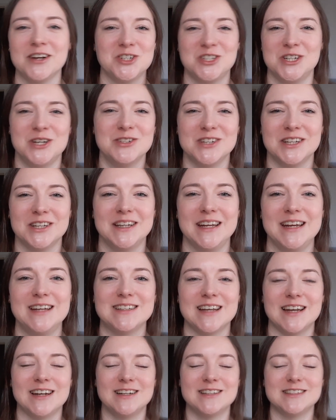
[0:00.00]
using
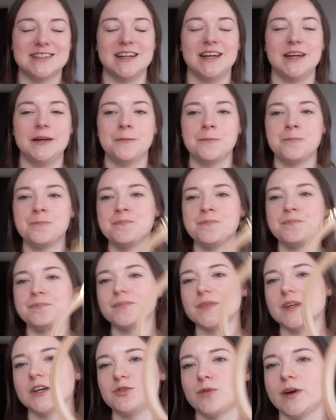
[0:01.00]
these endlessly?
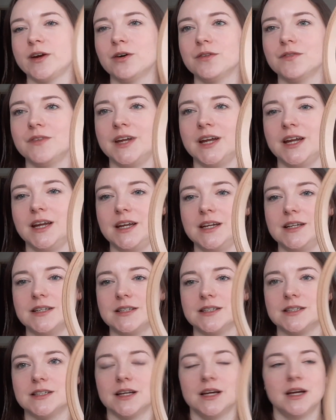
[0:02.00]
So I got
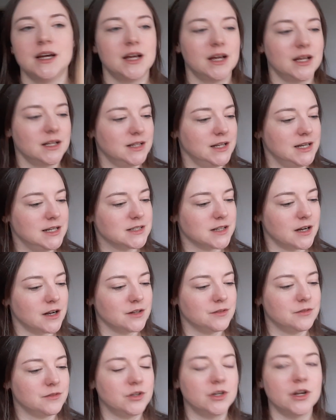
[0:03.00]
these. These
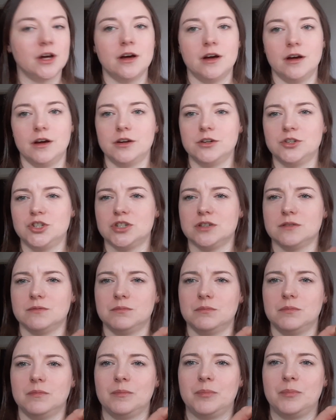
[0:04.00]
are Nurge
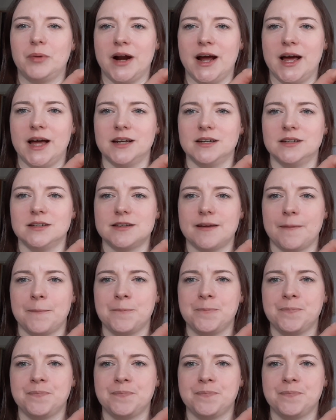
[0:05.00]
brand.